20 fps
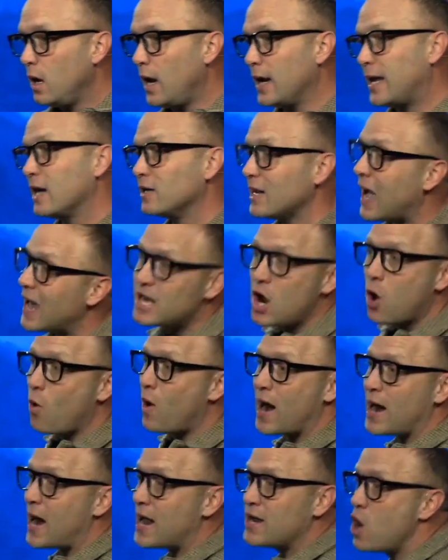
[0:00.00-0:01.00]
Like, I
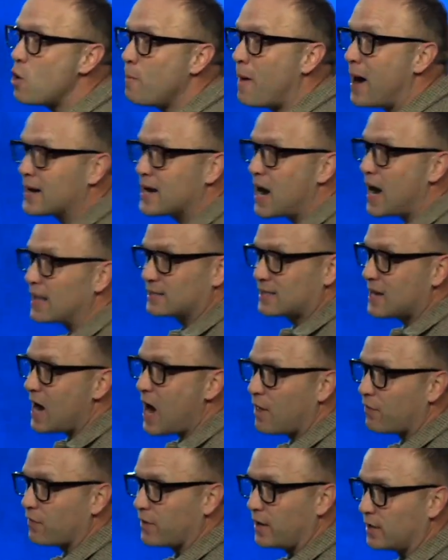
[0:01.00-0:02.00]
know my God's
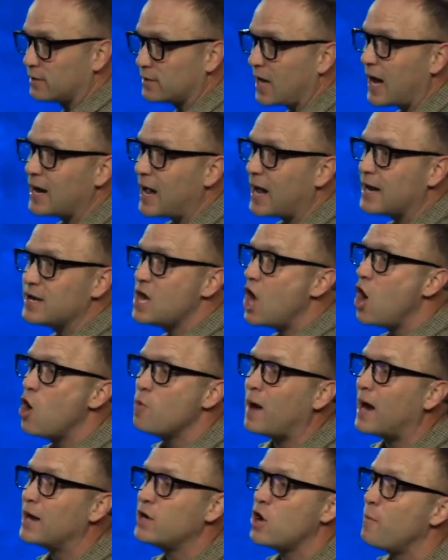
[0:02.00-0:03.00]
got this. I
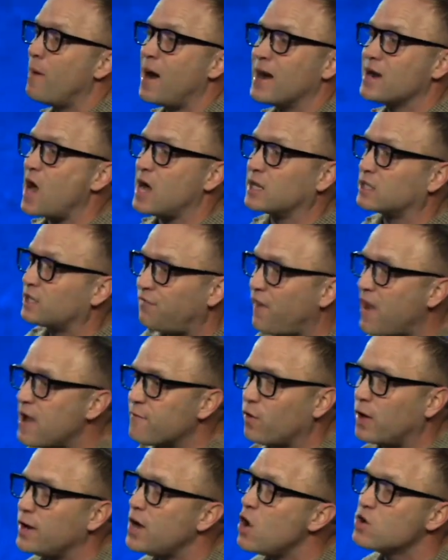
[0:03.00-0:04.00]
know my God's
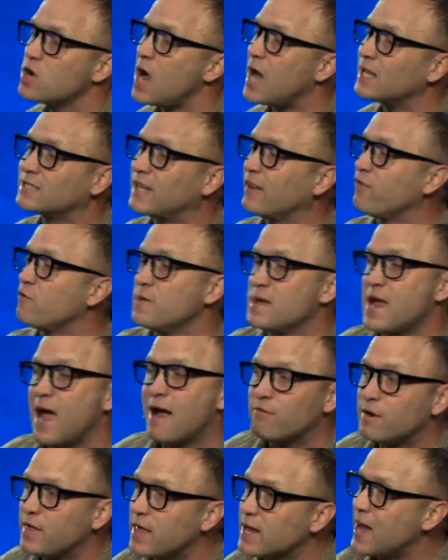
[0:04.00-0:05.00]
faithful. I know God's given me
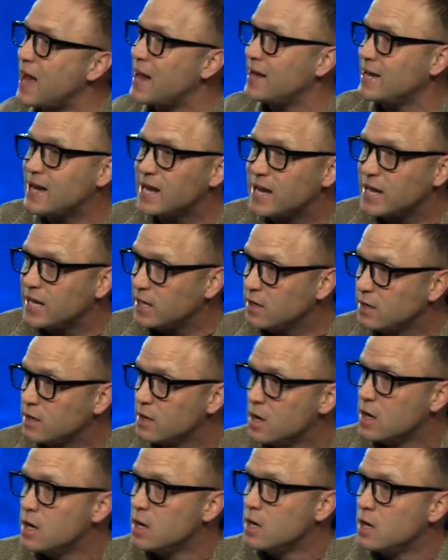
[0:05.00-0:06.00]
everything I
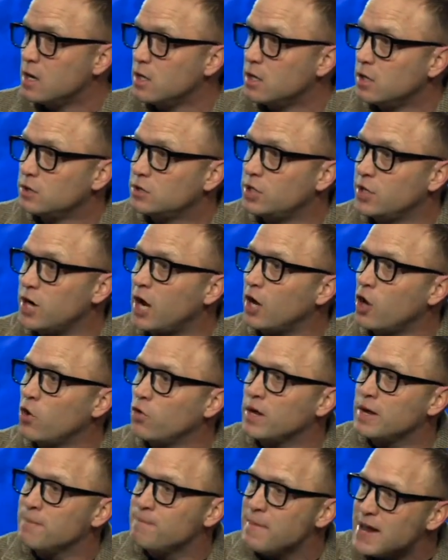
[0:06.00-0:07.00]
need to not
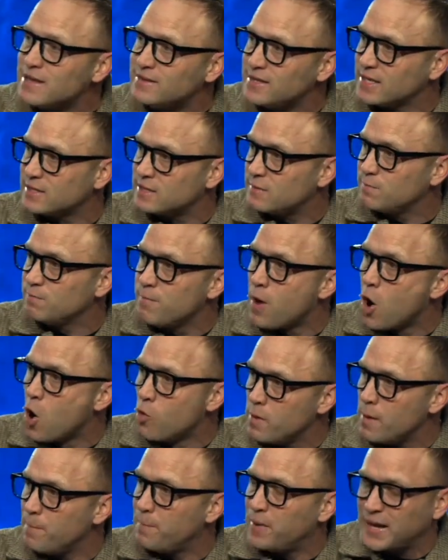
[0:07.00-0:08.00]
only meet this
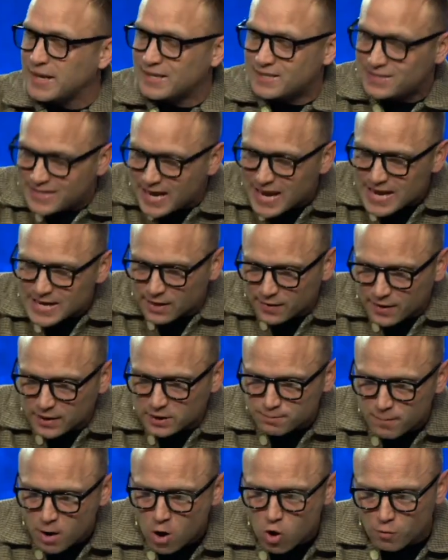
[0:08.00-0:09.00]
moment, but exceed in
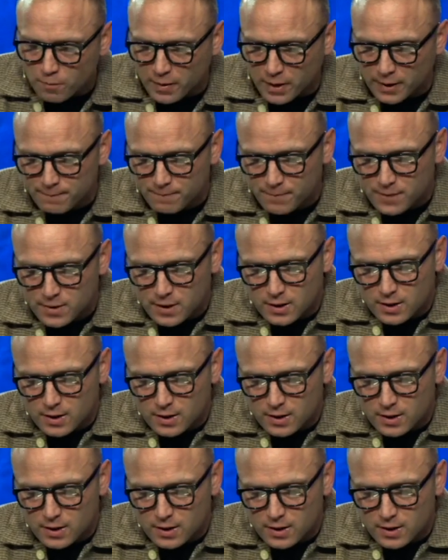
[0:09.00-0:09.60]
this moment.